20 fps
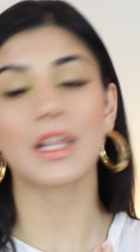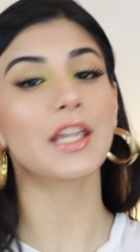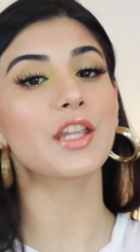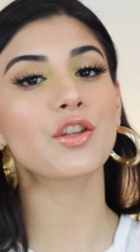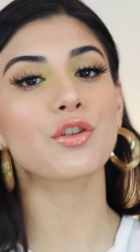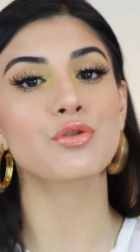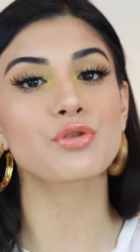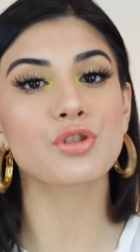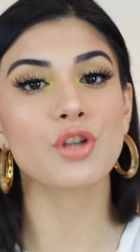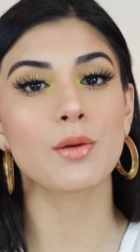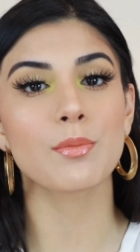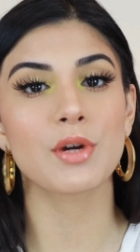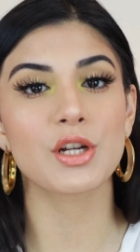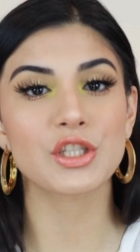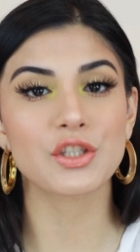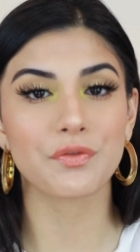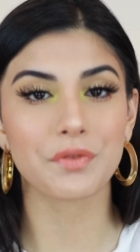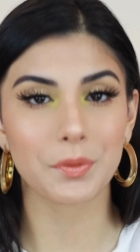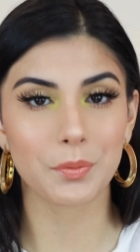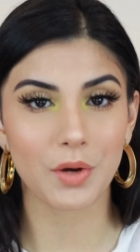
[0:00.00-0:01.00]
Thank you so
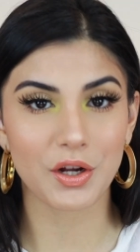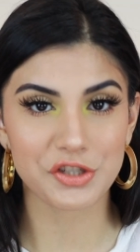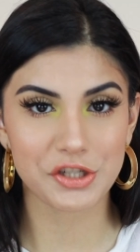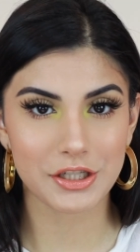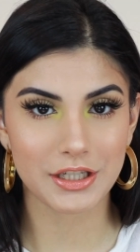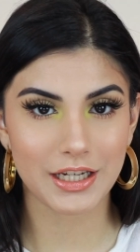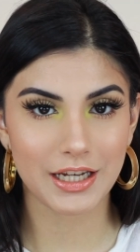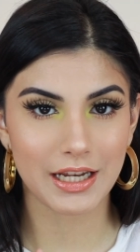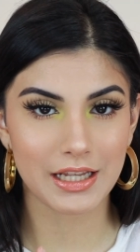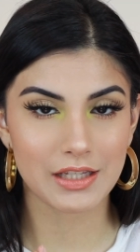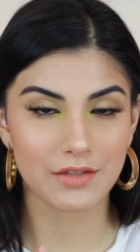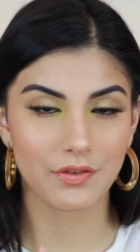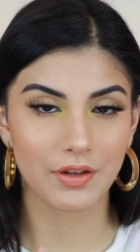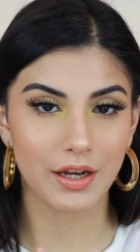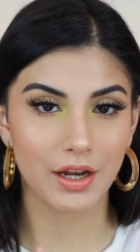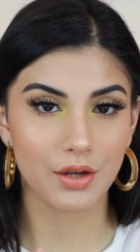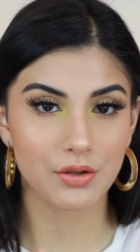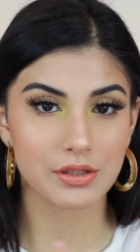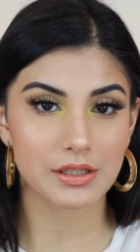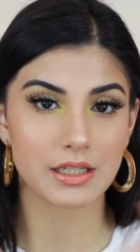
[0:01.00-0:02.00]
much for watching today's
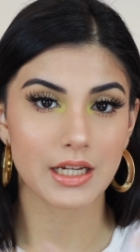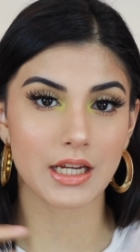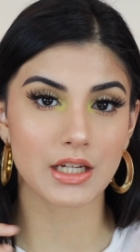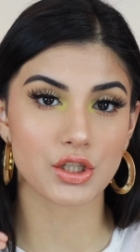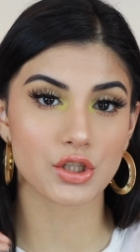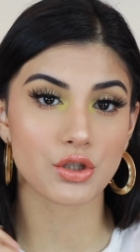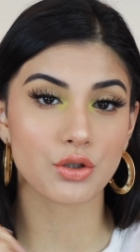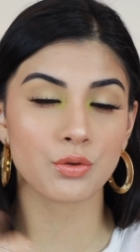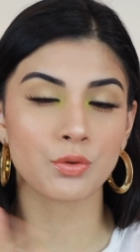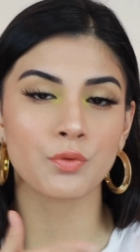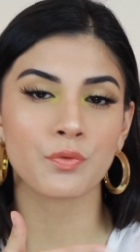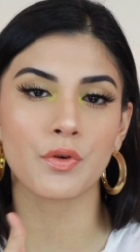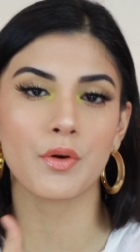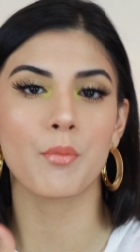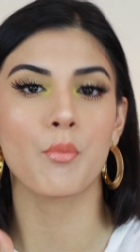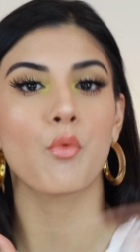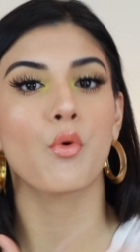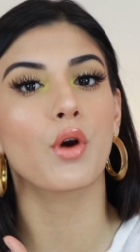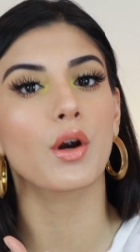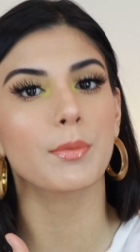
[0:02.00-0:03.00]
video. Stay tuned for
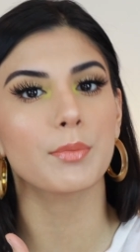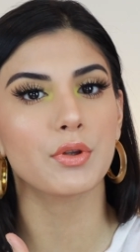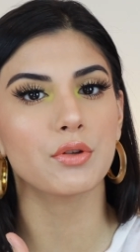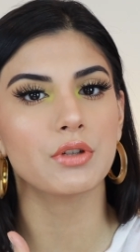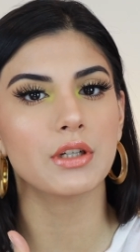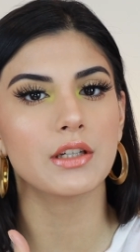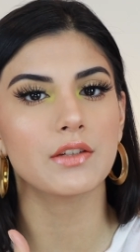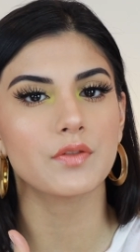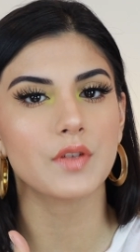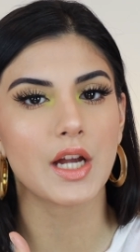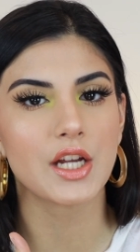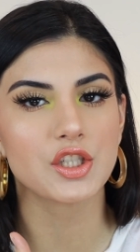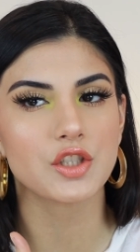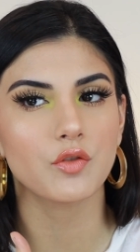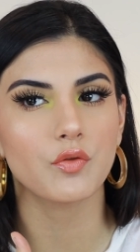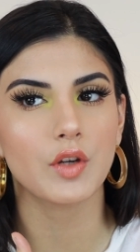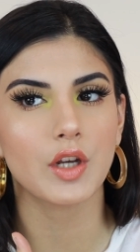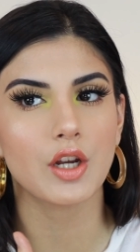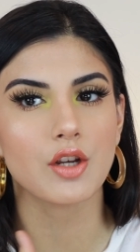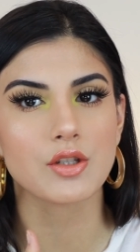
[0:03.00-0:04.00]
more beauty and
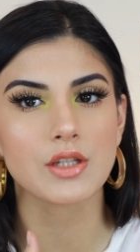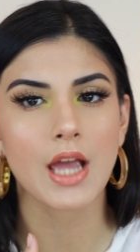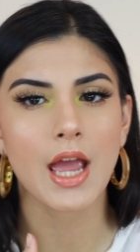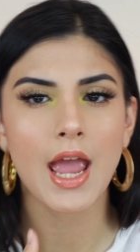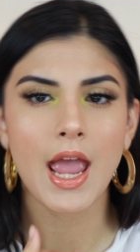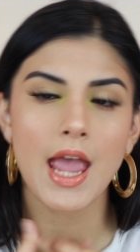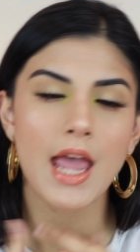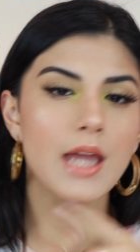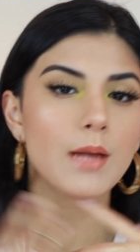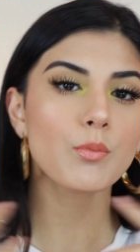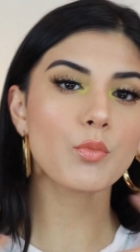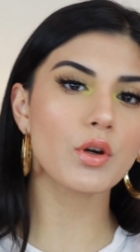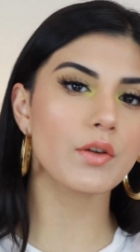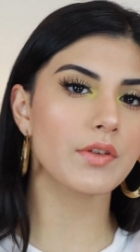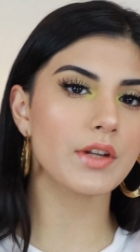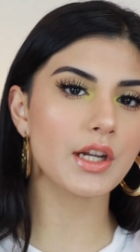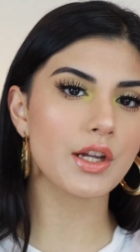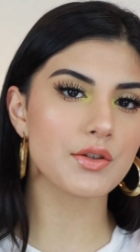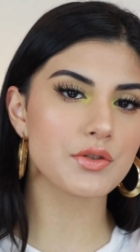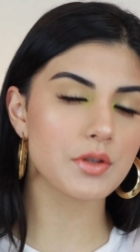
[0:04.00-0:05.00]
fashion videos and more
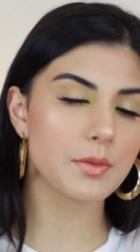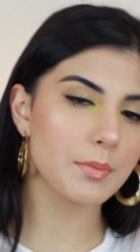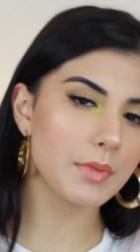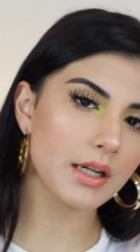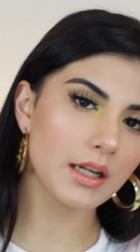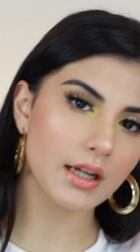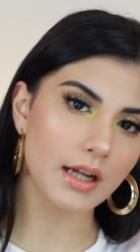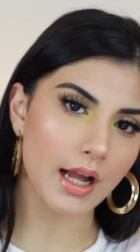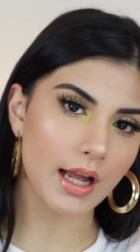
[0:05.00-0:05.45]
videos with me and